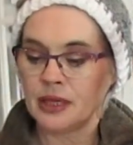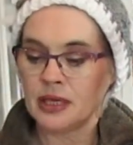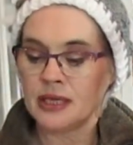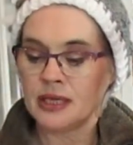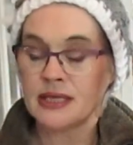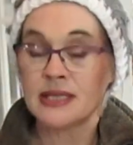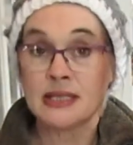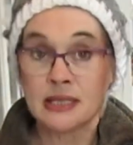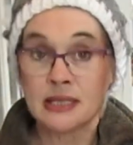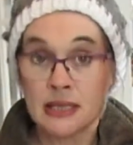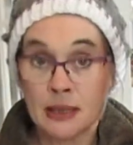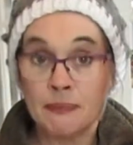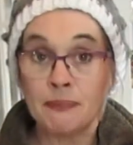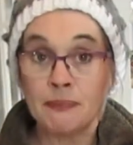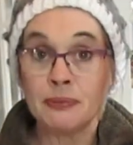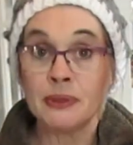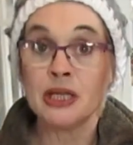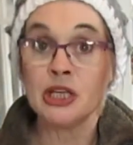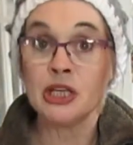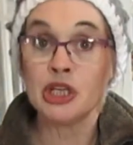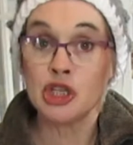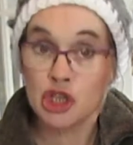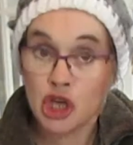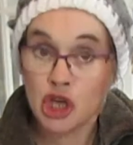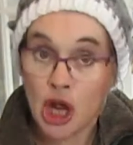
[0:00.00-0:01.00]

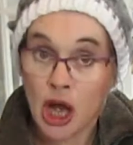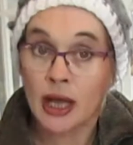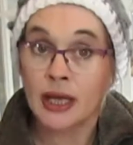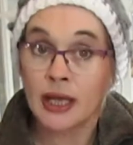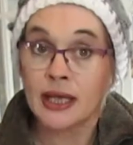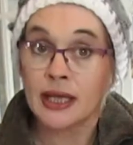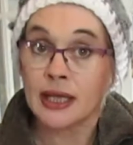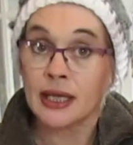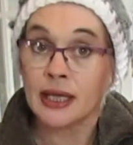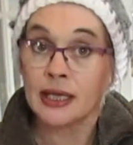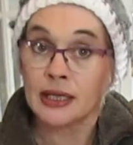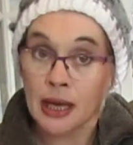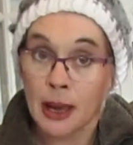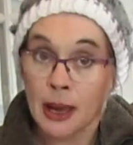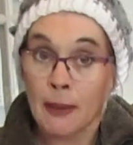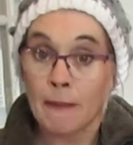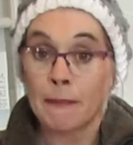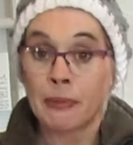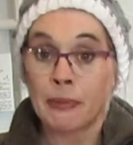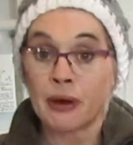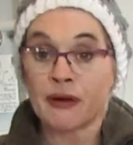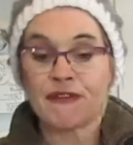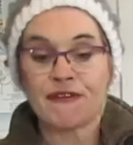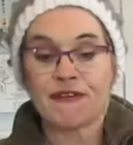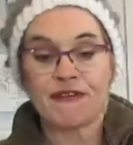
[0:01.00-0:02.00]
Simply Chunky
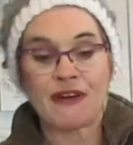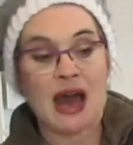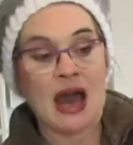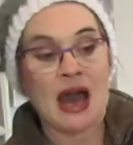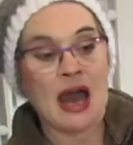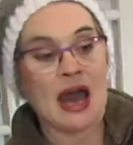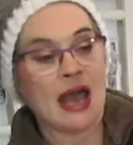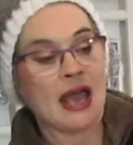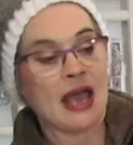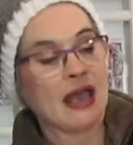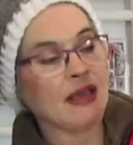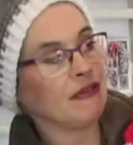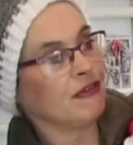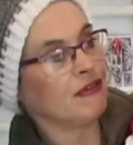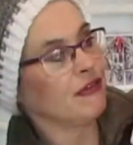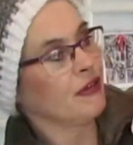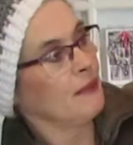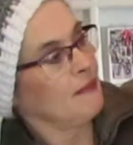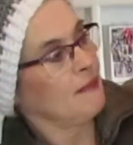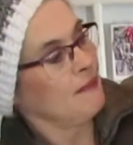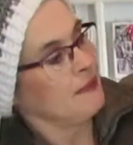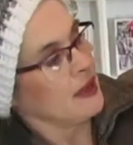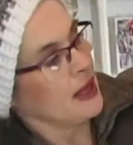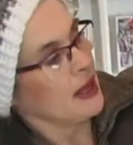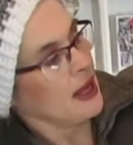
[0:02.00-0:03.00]
number five.
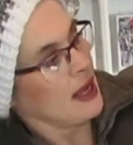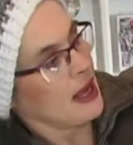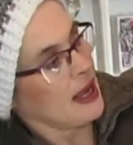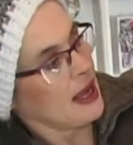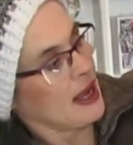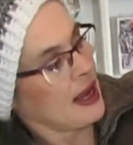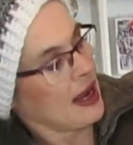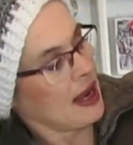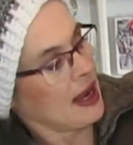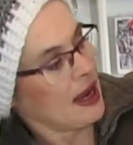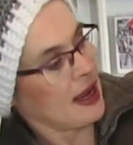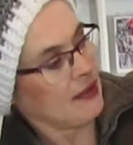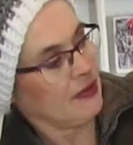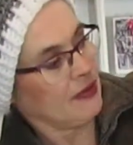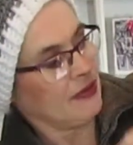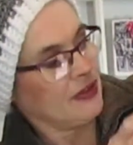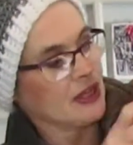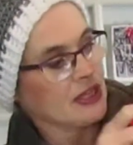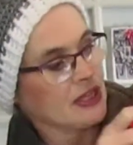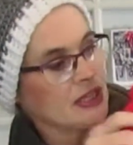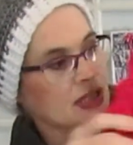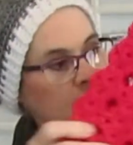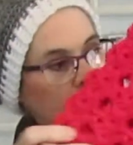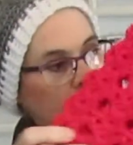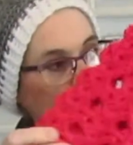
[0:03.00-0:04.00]
And
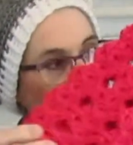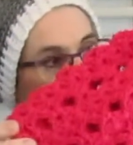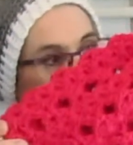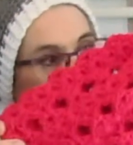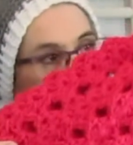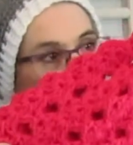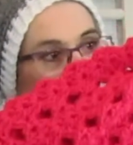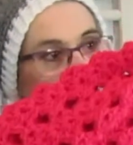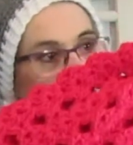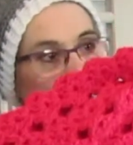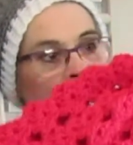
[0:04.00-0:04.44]
this is what I